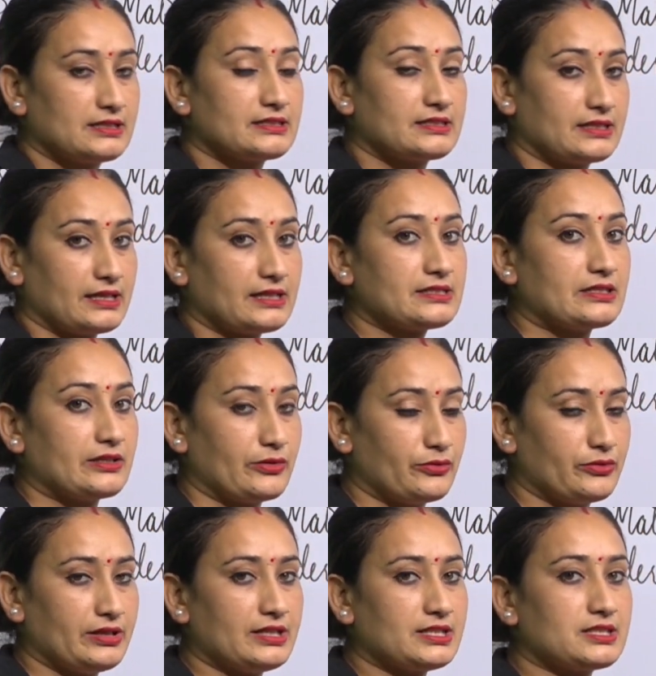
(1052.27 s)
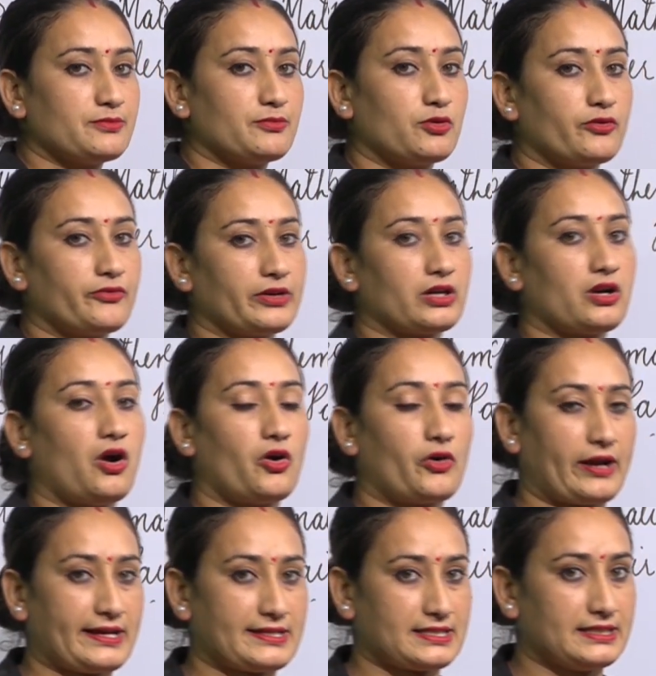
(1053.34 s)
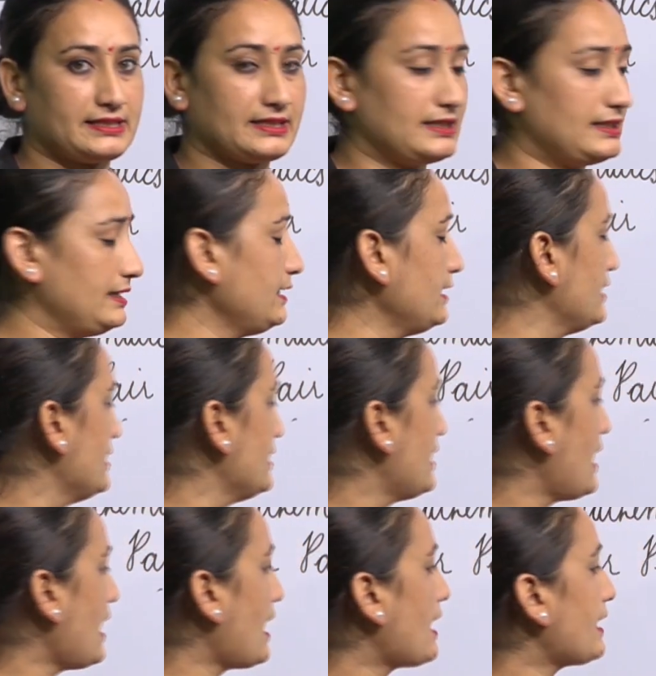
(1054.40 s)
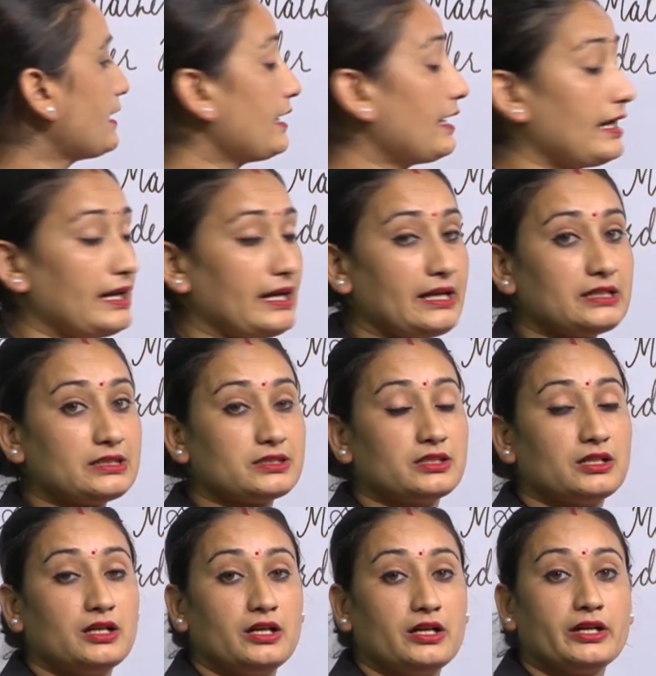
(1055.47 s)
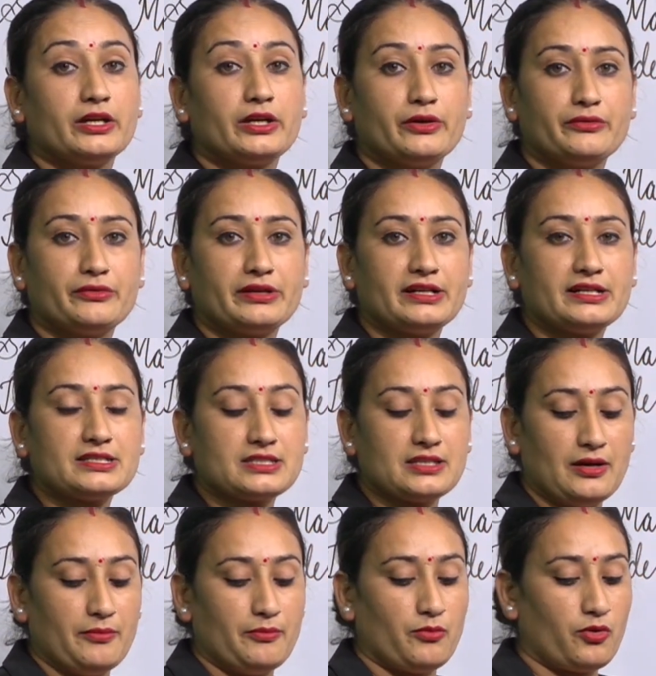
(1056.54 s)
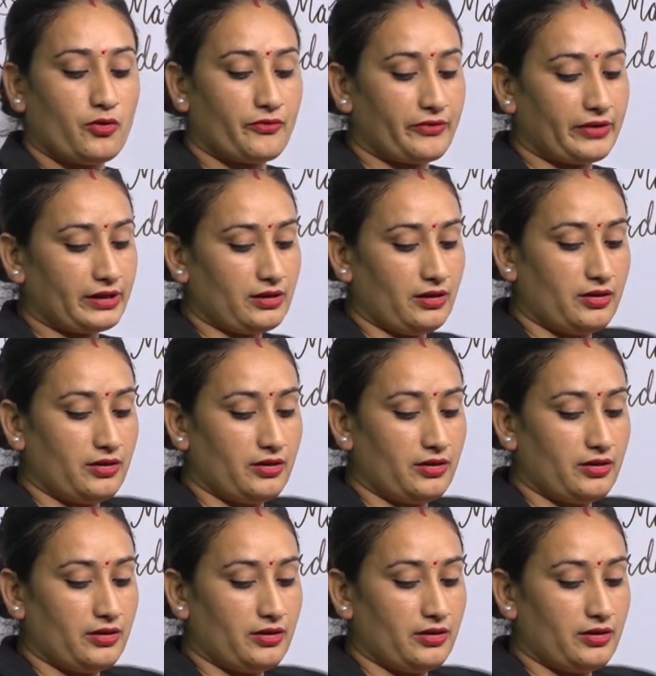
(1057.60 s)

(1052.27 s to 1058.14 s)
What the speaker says: 6 units moving horizontally and 8 units moving